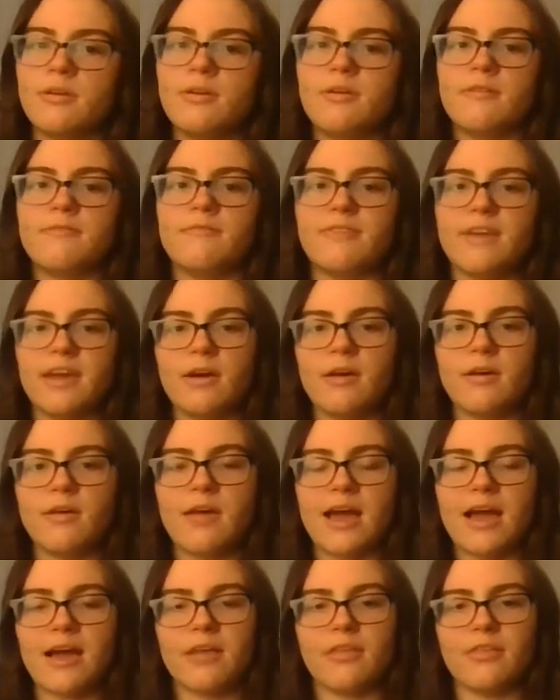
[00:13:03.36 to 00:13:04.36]

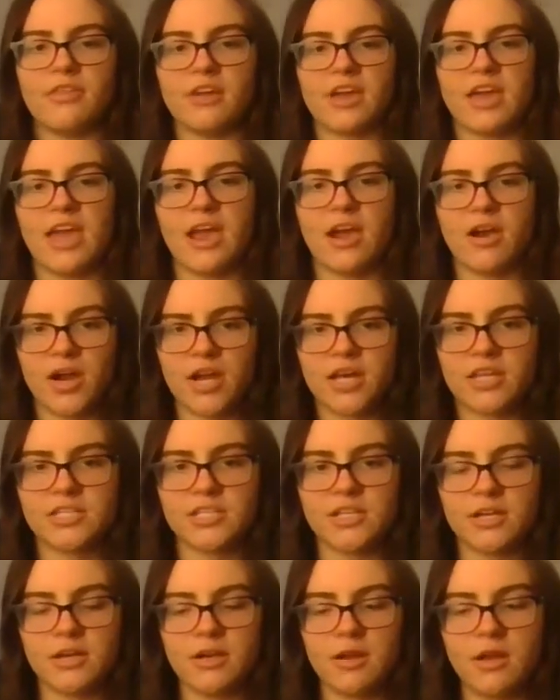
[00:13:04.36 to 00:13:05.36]
Vale, the
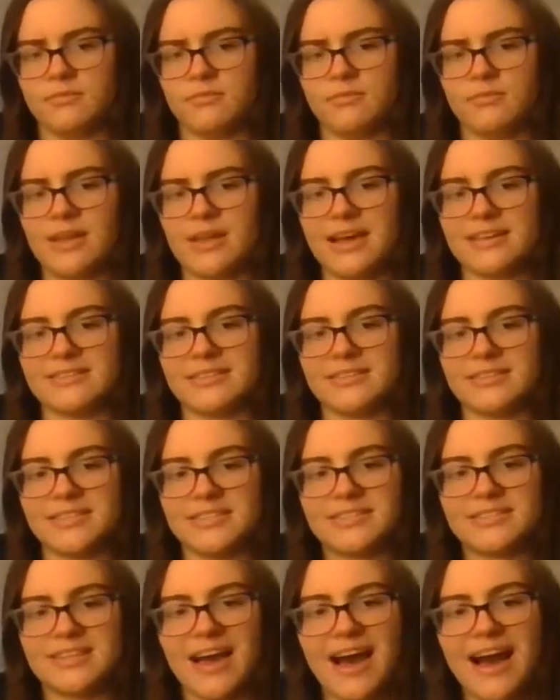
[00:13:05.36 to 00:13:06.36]
character, as a
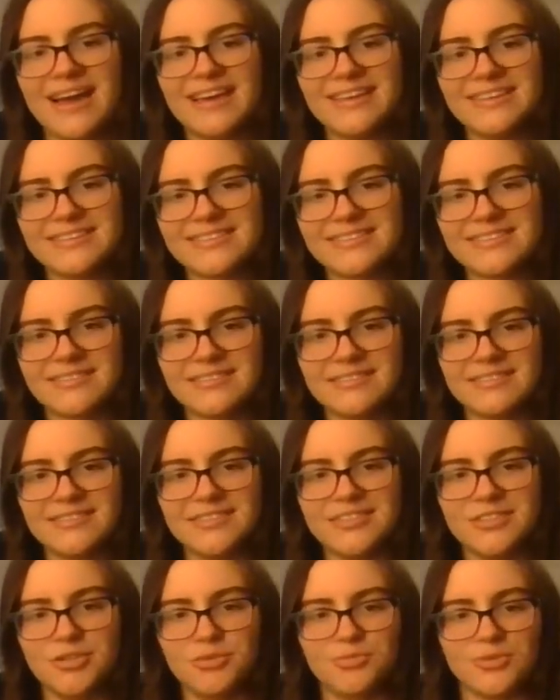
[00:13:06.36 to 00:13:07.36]
disguise
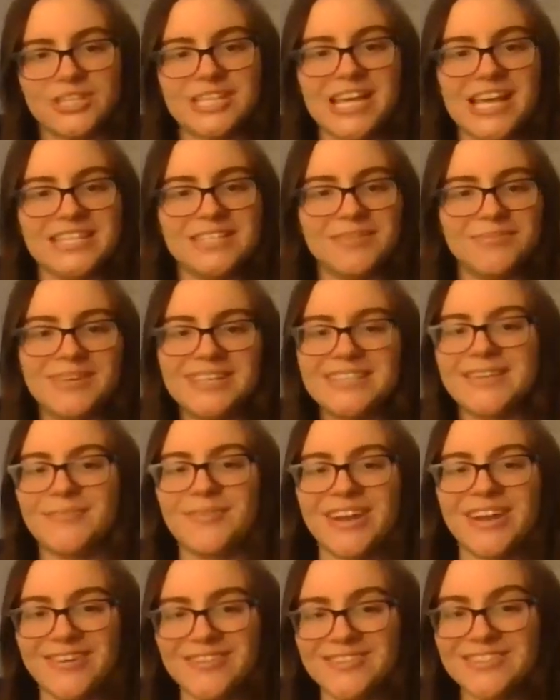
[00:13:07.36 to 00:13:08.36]
to pretend to be
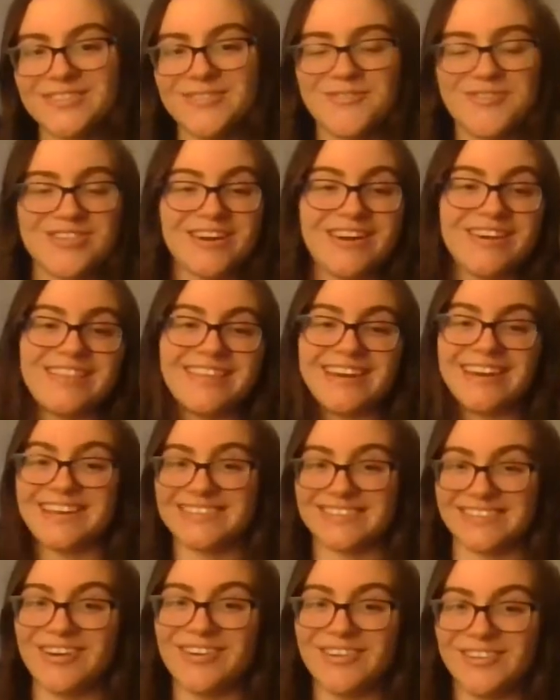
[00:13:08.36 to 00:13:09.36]
someone else, which I think
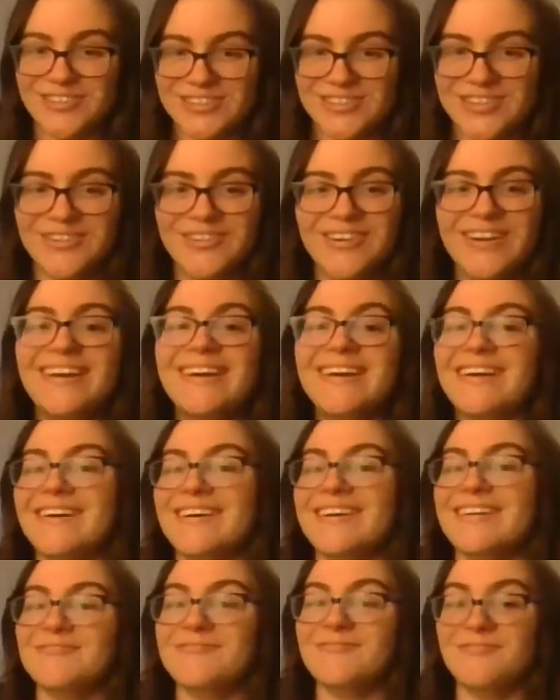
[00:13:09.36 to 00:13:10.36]
is also
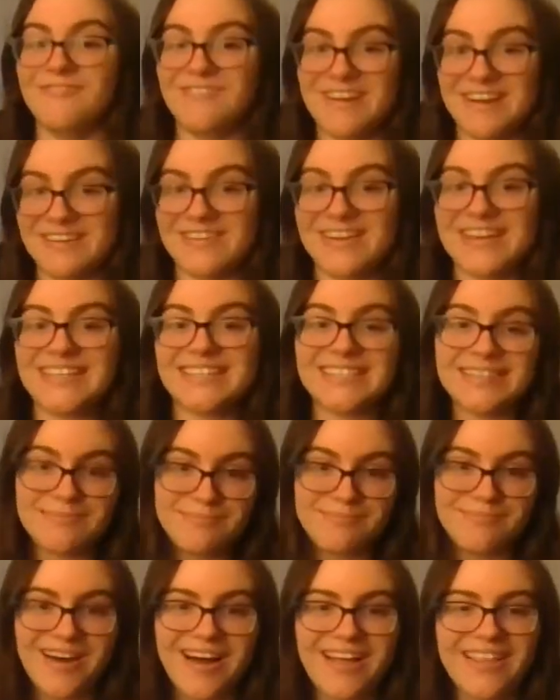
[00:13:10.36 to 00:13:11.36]
very
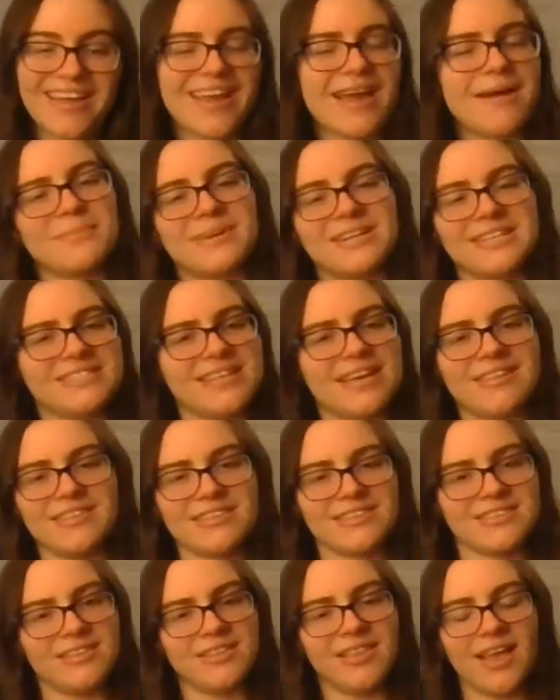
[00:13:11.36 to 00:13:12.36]
symbolic. I'm going to say
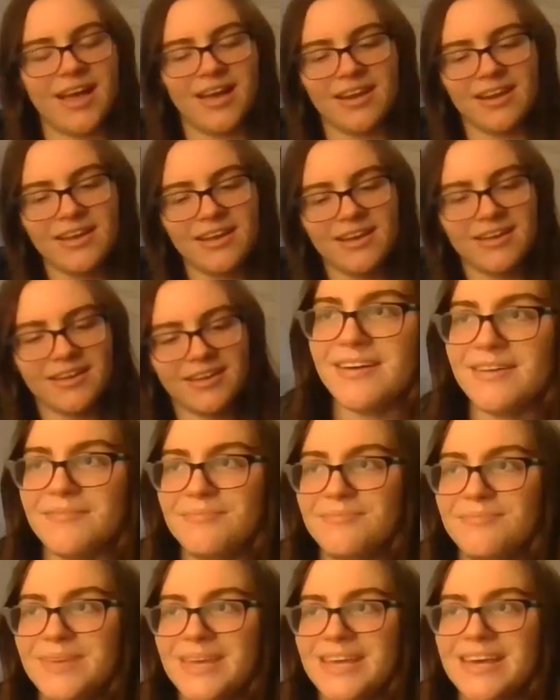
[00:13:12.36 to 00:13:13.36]
this a lot,
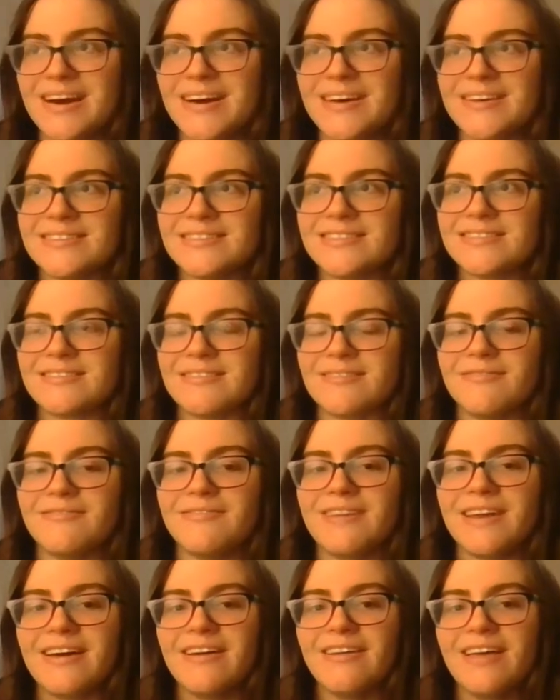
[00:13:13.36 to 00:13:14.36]
because
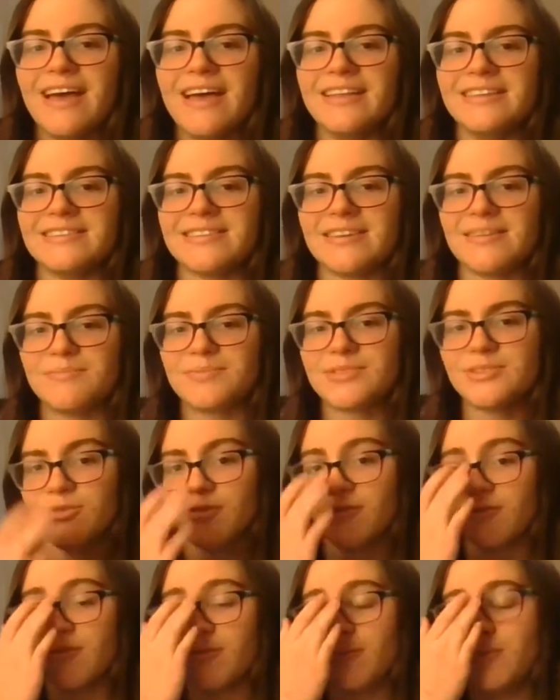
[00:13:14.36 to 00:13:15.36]
Vale ends up
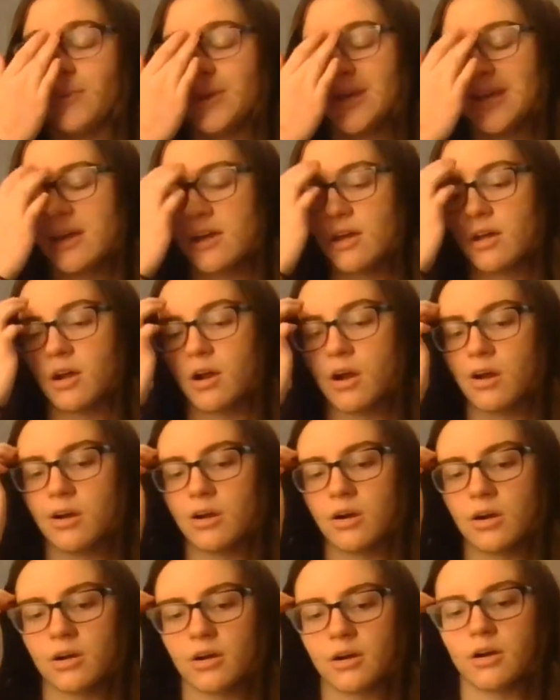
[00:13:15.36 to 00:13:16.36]
sort of being
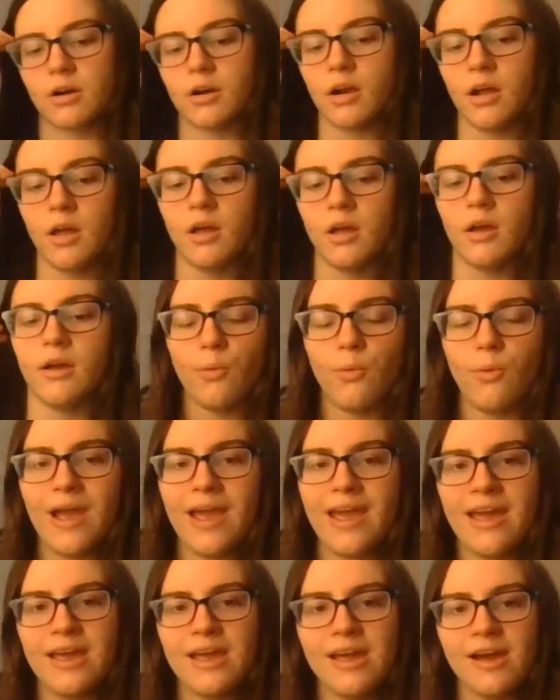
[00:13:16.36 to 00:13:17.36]
her
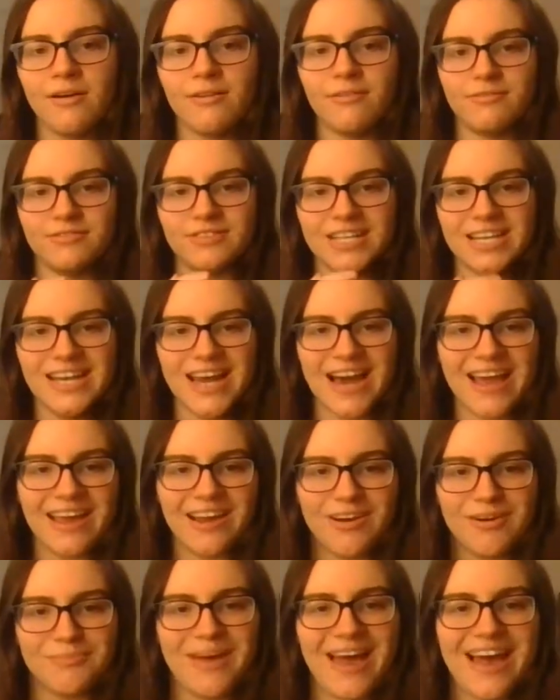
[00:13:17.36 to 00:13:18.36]
way of denying
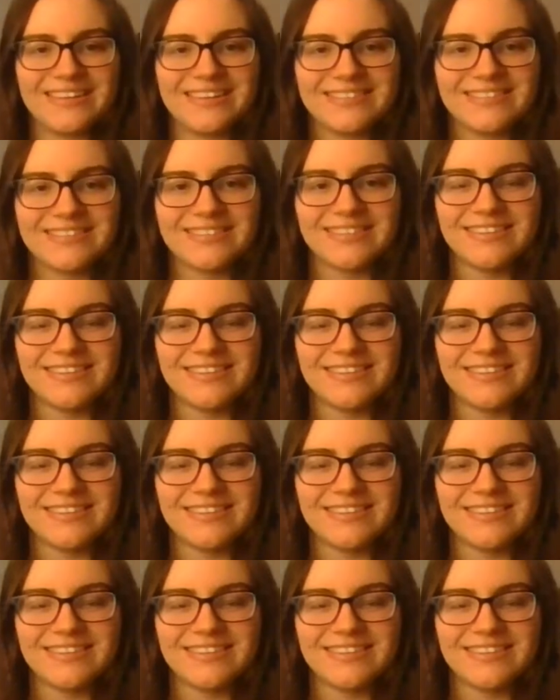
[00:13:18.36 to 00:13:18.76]
her past.